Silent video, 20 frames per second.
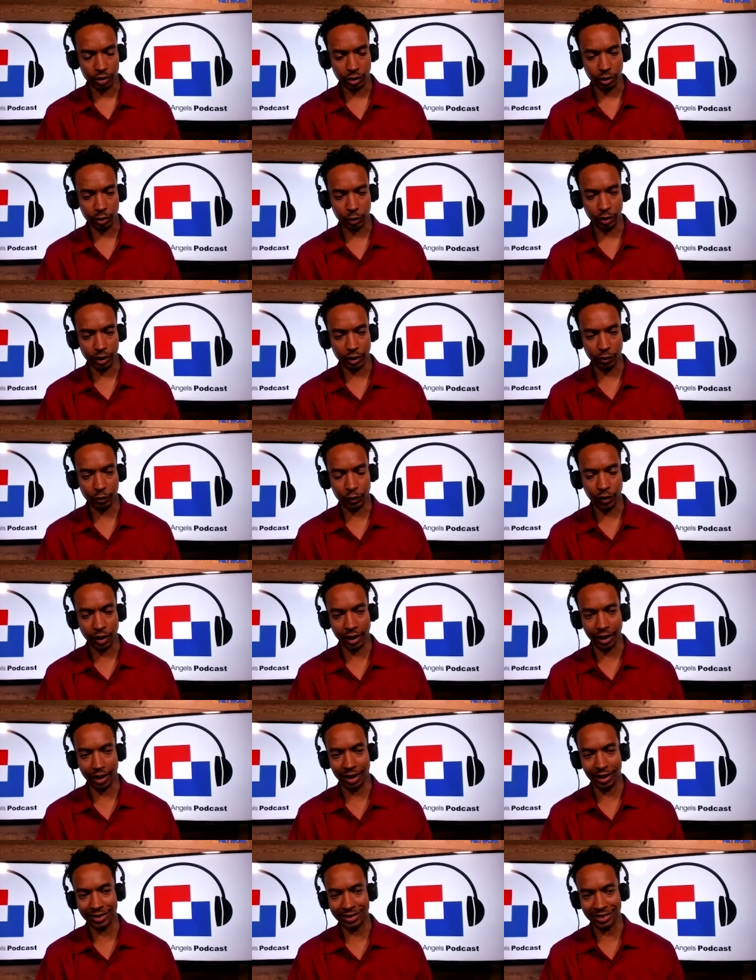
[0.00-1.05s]
degree of
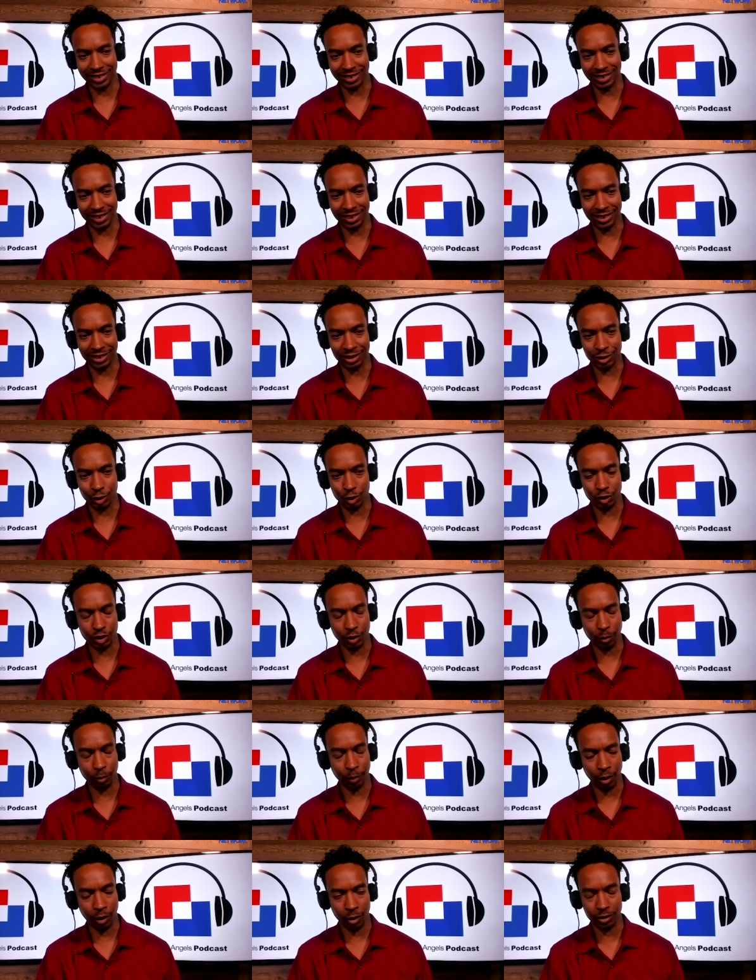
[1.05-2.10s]
chaos is, is just
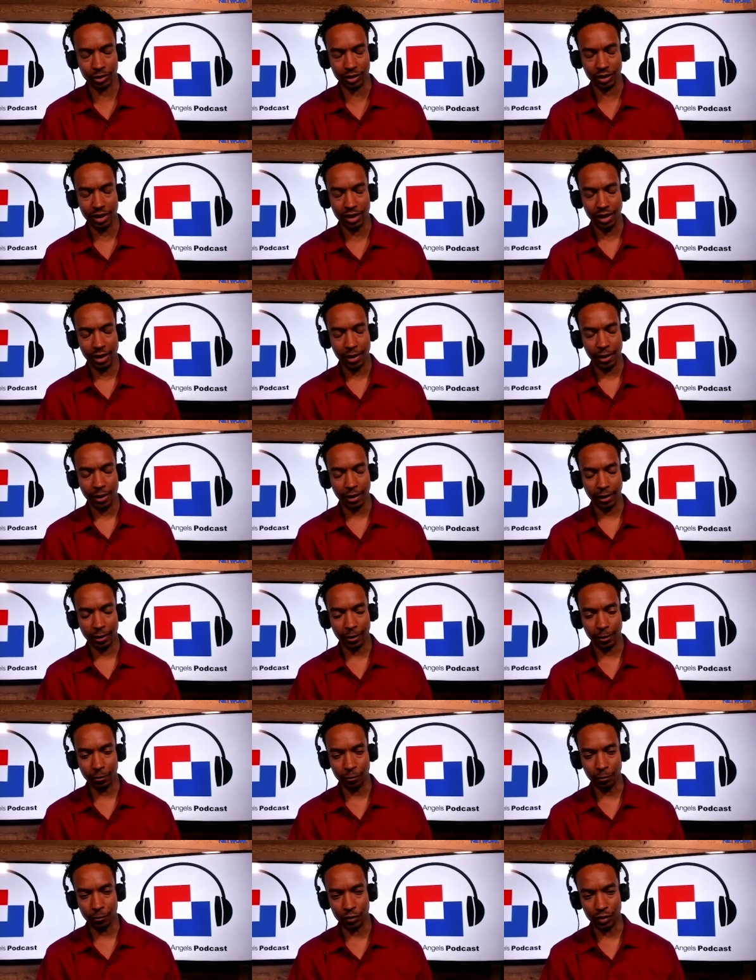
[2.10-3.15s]
a part
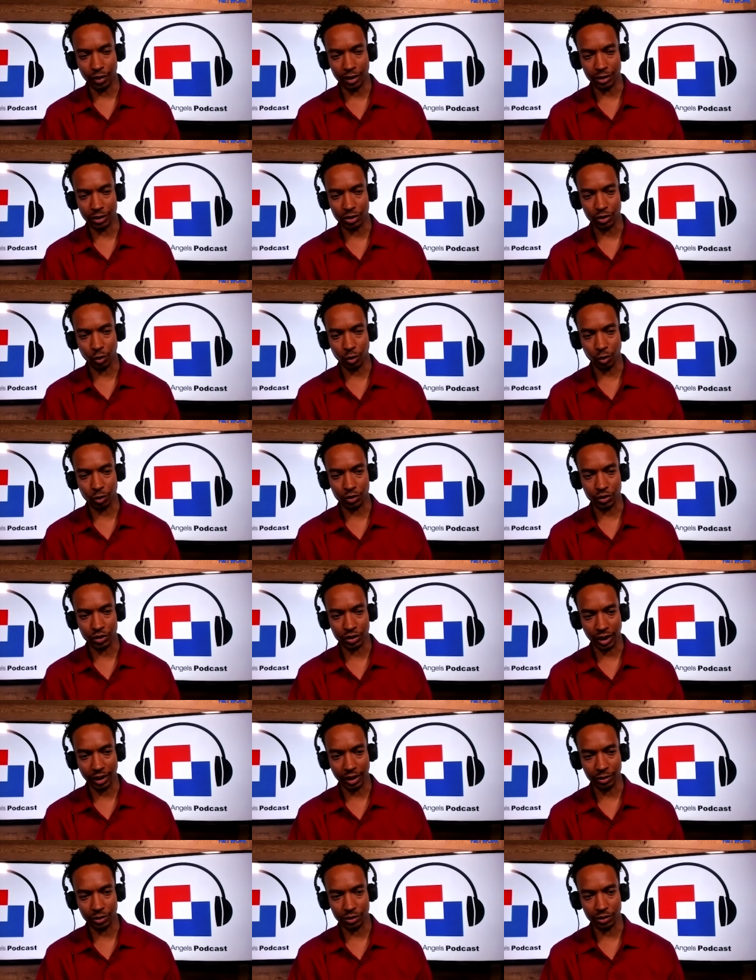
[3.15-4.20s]
of the historical
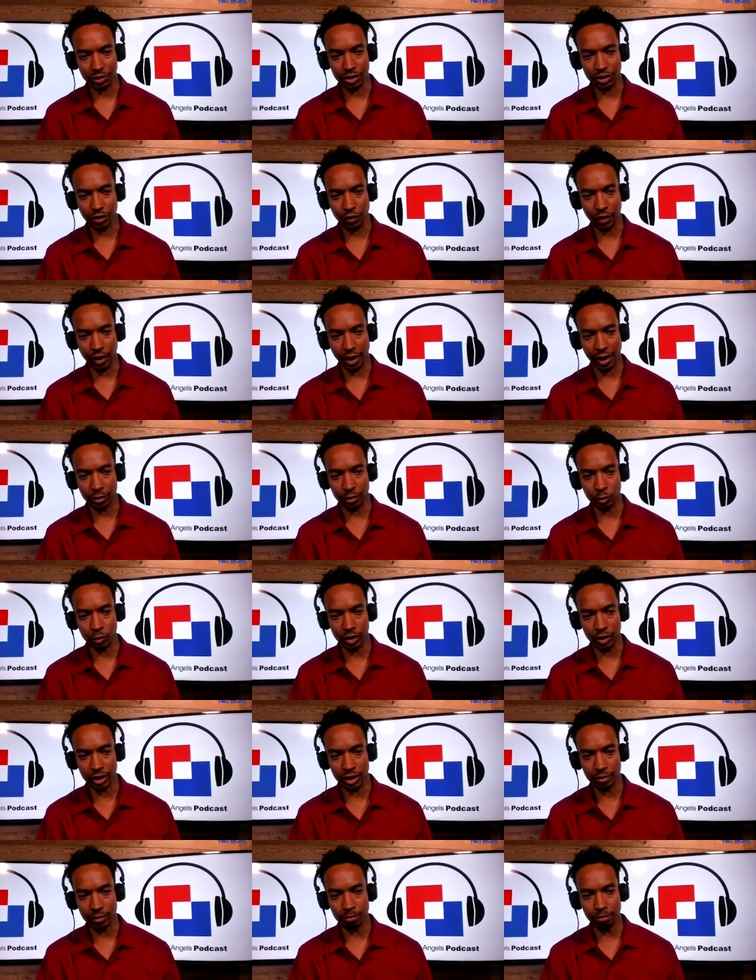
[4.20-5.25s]
cycles that
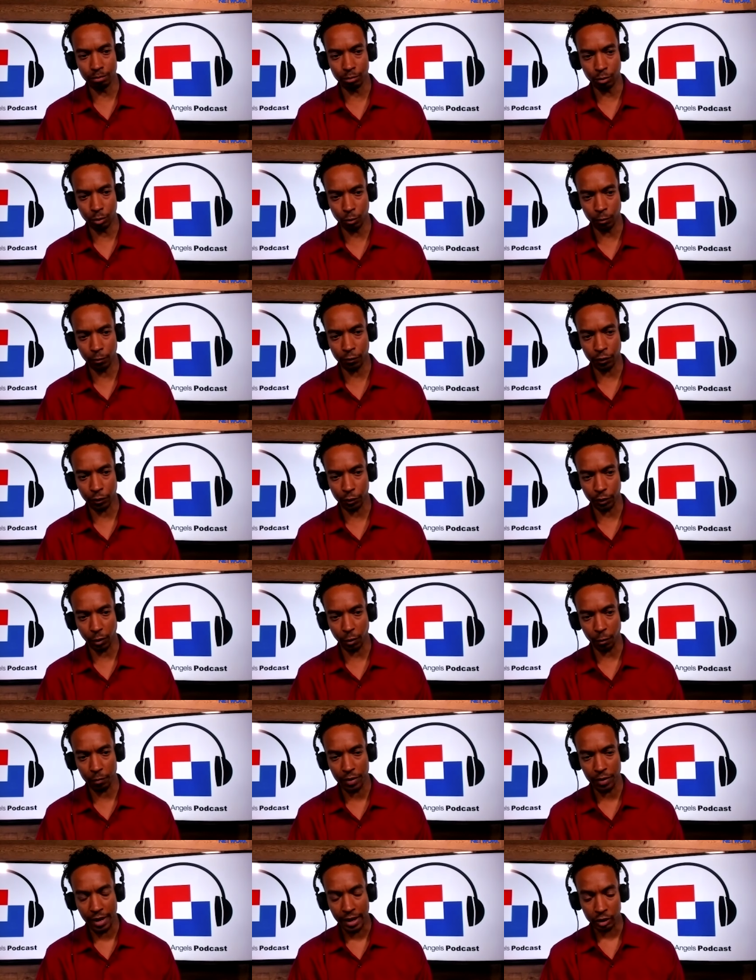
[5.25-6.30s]
we move through.